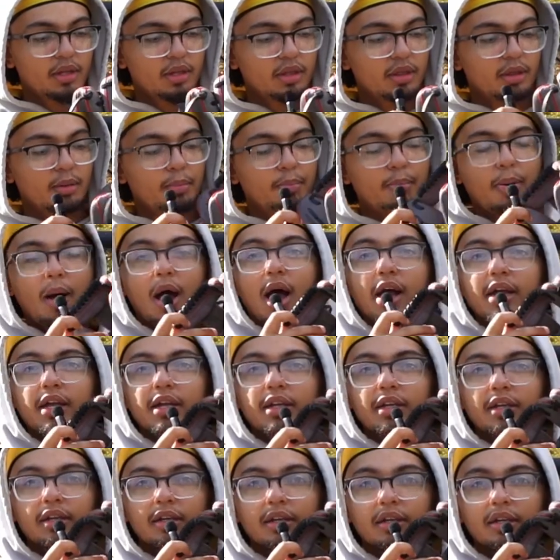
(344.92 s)
The
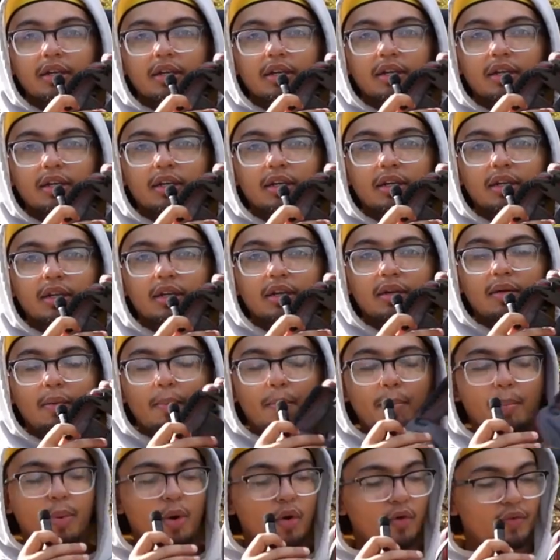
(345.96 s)
pocket,
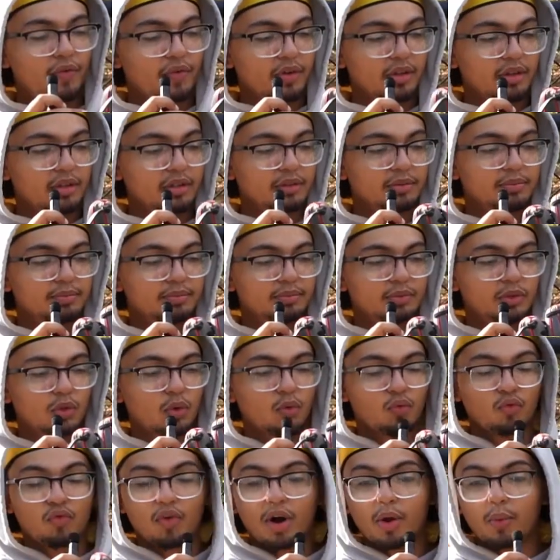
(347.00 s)
perfect.
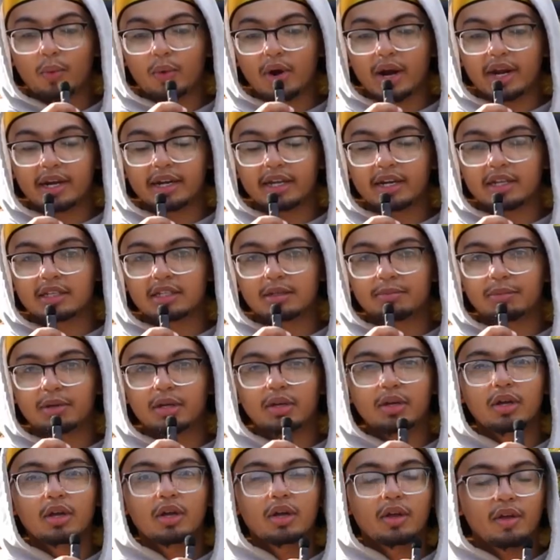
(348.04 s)
Right where I need it to
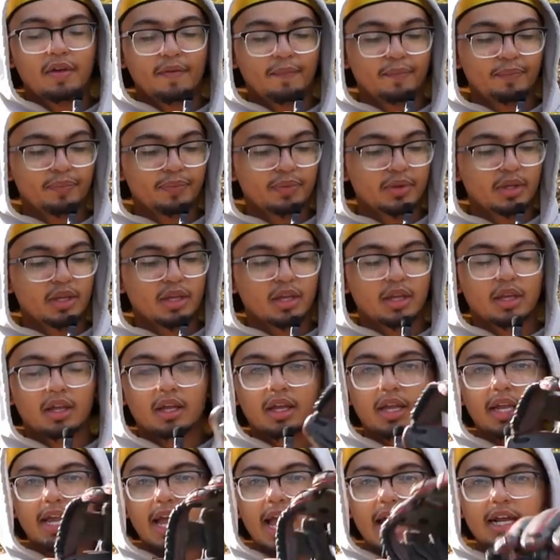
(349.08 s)
be.
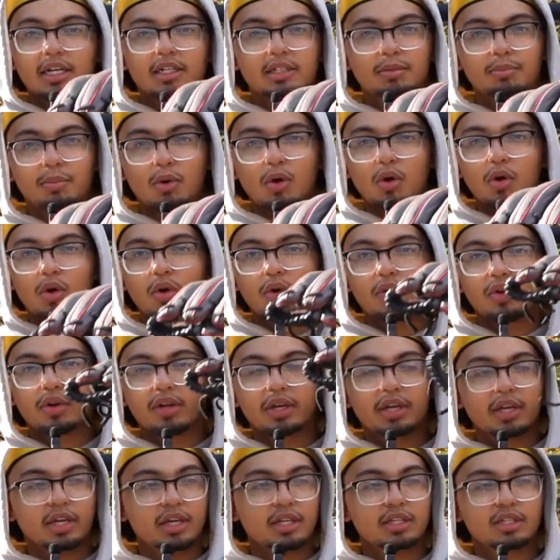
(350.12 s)
Catch the ball,
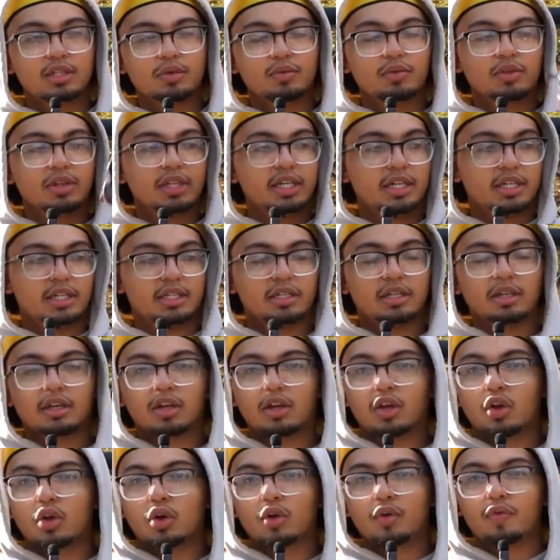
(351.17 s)
easy release,
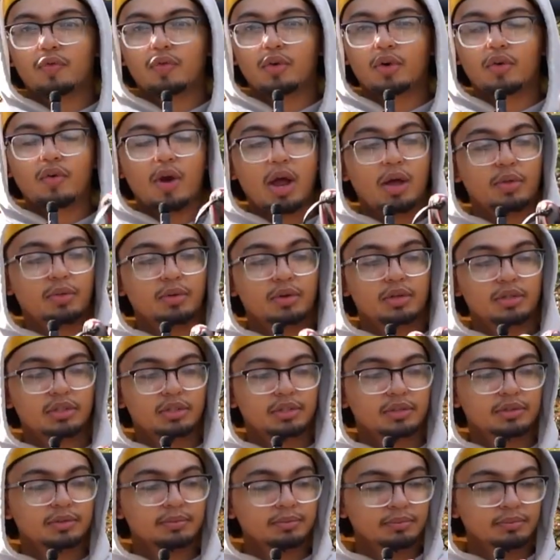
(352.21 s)
good for grounders.